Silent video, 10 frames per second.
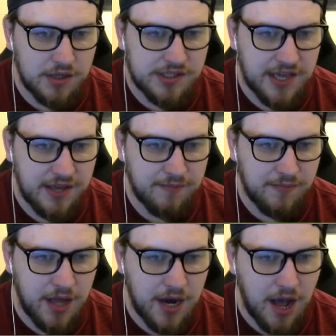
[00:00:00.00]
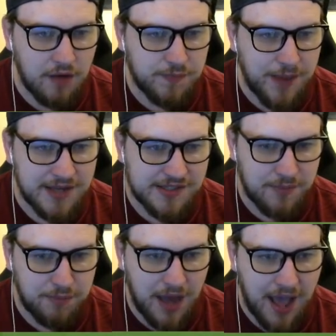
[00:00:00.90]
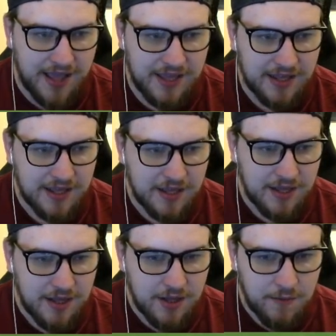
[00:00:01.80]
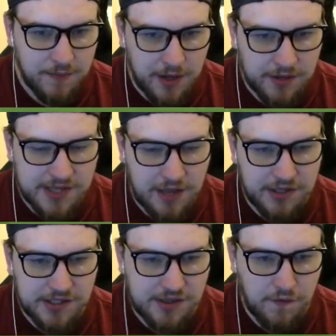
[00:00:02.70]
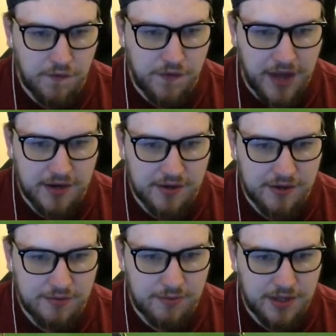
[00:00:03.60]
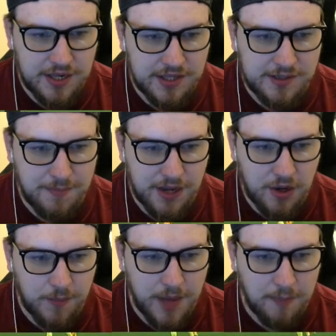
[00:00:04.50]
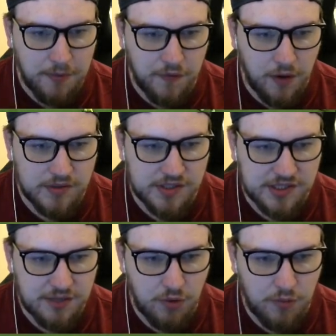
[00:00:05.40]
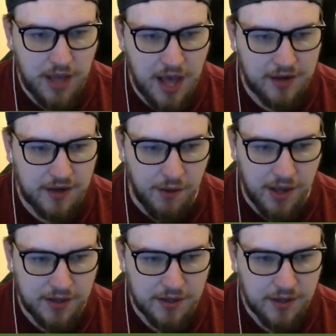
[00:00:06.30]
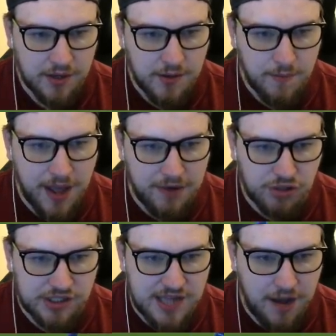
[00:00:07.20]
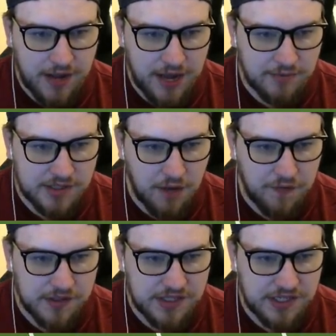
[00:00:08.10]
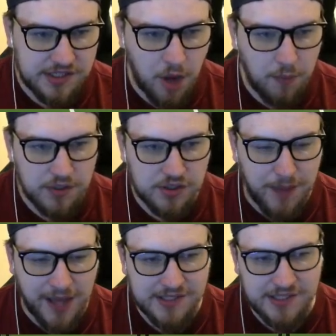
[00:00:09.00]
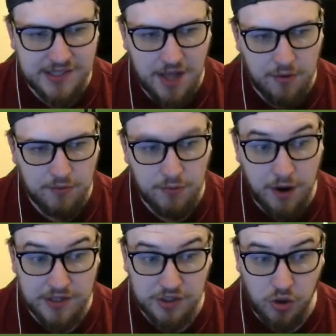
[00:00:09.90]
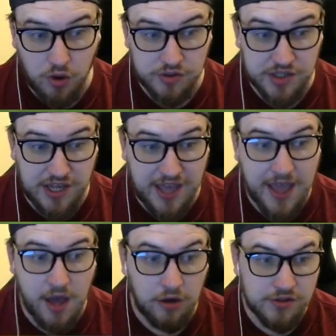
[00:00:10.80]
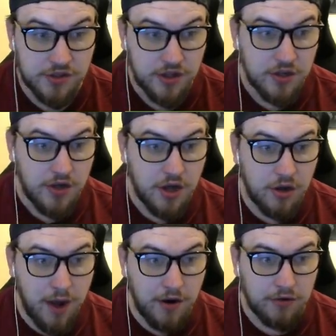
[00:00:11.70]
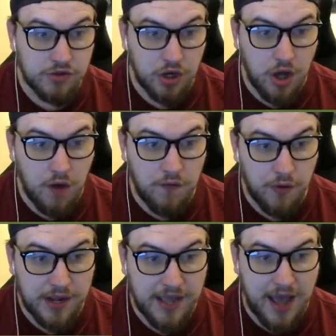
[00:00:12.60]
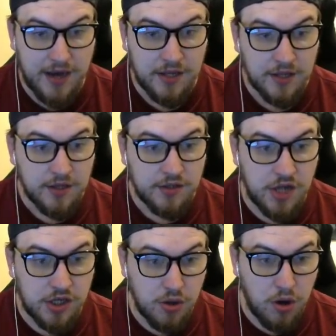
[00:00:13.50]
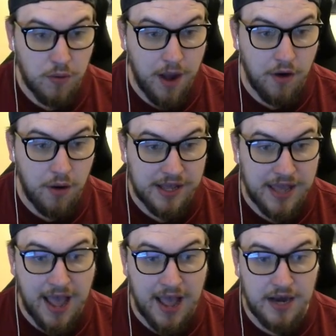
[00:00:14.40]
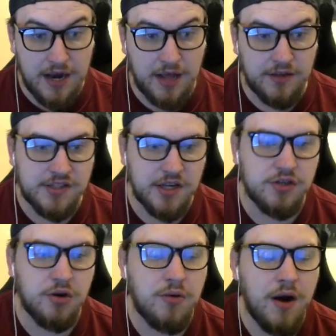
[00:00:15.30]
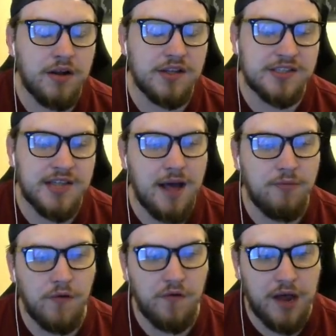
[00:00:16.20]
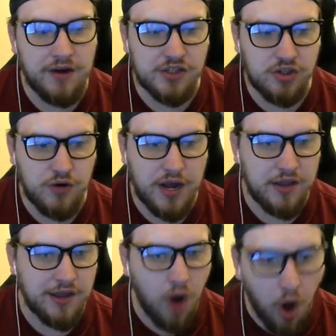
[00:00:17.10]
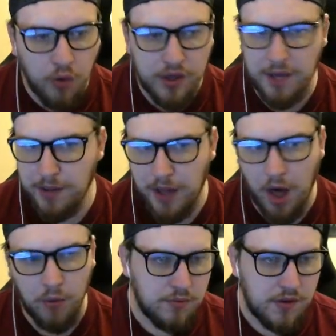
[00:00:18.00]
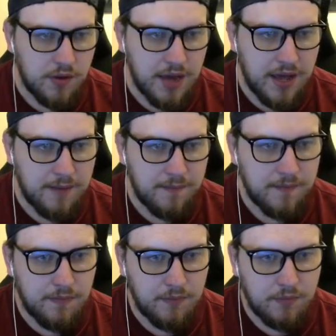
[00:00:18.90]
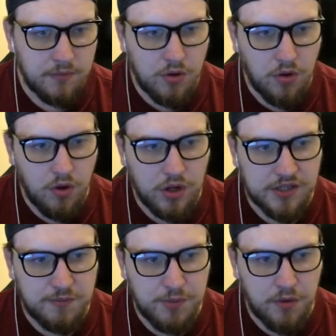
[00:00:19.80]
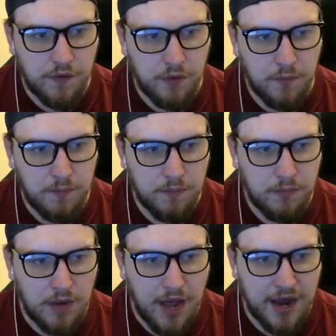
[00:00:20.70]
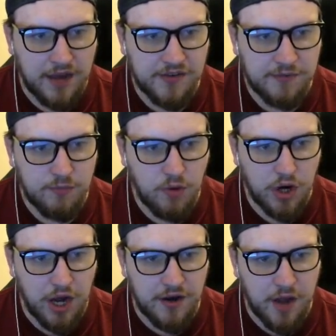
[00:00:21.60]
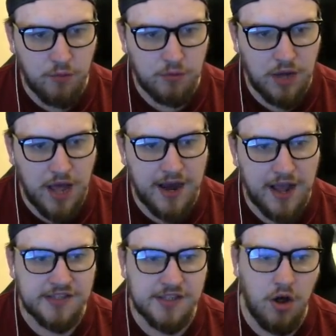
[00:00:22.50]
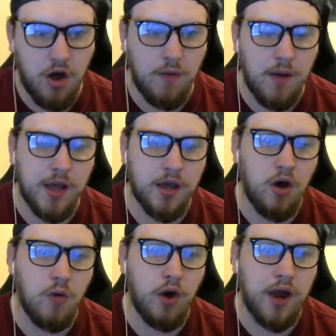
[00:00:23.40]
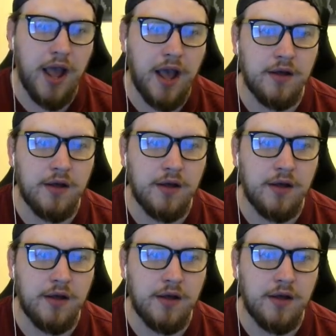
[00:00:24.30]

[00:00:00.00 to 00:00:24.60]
team and how's best to play. But I'll tell you something. We need to pick up better performances than what we are doing. Pedri's now getting himself into these open spaces, though, where he's causing chaos. Aguero's going to go through again. Sergio Aguero again. And Sergio Aguero this time will fire it straight at the goalkeeper, though. We do it. Oh, that's beautiful. Lainez. What can he do? Lainez. Oh, my God. What a hit.